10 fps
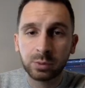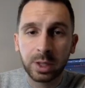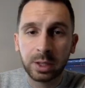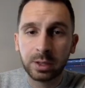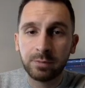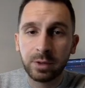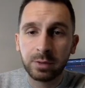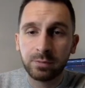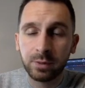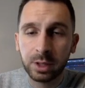We are in a
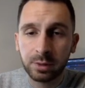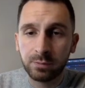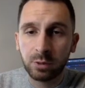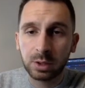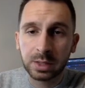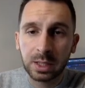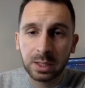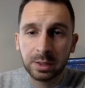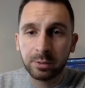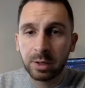very volatile
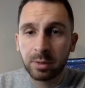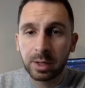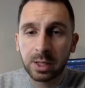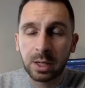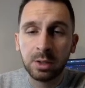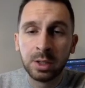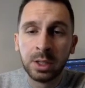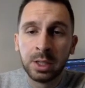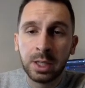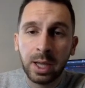area right now,
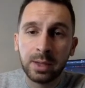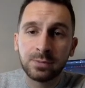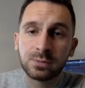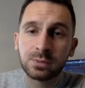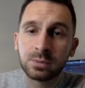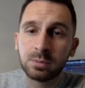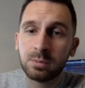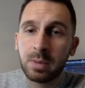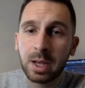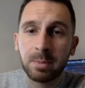and
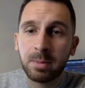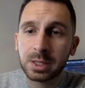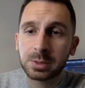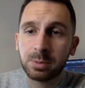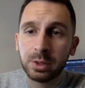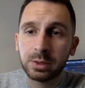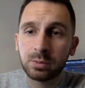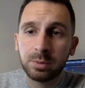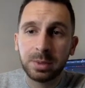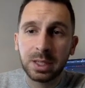my max point
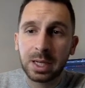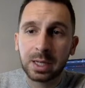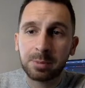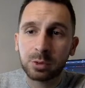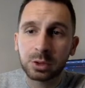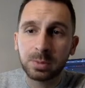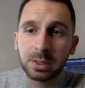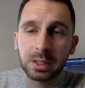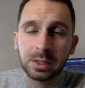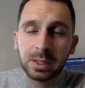will be like
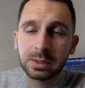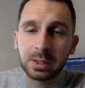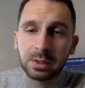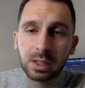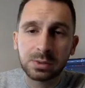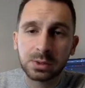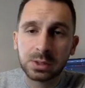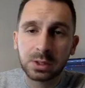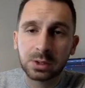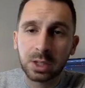approximately
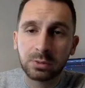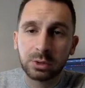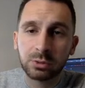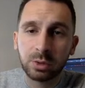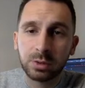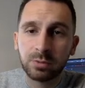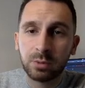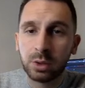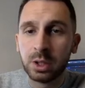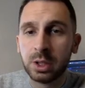
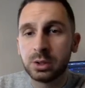19,624.